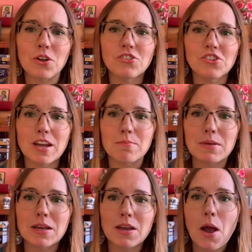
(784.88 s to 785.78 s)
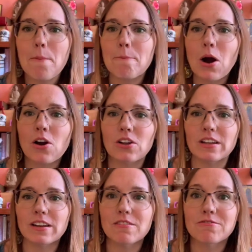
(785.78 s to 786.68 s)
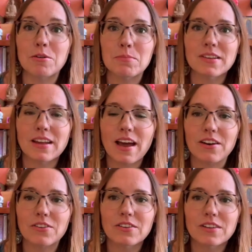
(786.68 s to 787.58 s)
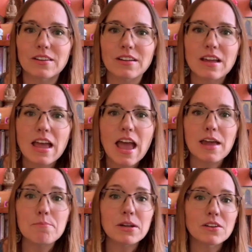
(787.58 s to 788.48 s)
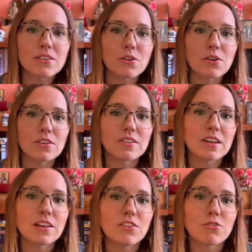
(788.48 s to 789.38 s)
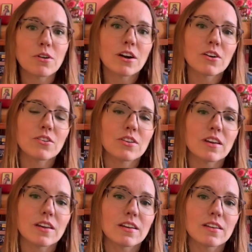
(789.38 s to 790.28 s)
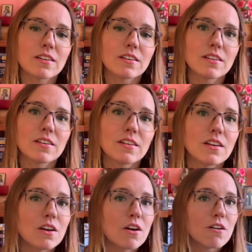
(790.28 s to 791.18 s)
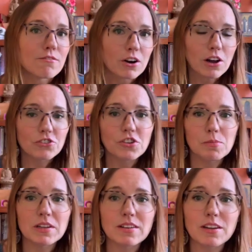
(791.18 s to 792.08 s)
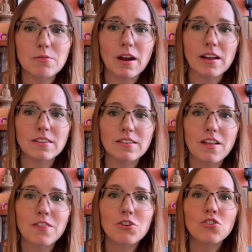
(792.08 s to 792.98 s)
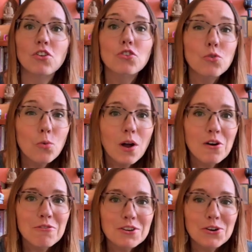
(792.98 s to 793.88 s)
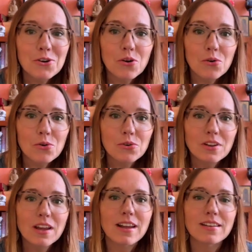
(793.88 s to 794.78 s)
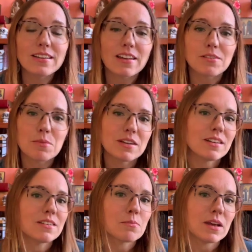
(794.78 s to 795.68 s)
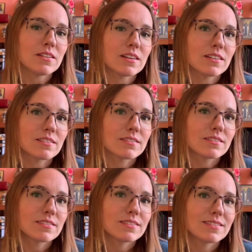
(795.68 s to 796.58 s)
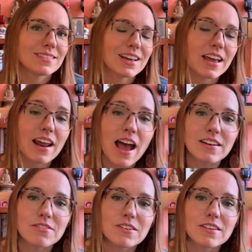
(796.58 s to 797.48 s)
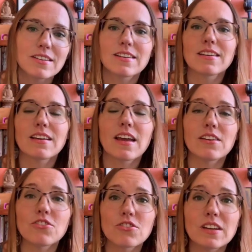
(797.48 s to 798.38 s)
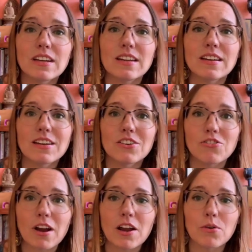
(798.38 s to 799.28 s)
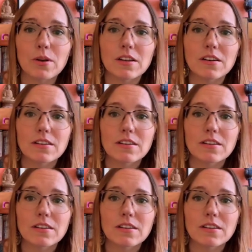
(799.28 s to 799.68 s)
Jamie Margolin from Seattle and Minnesota's Isra Hirsi. For LGBT rights, there's 12-year-old Desmond is Amazing, an activist and teen drag queen.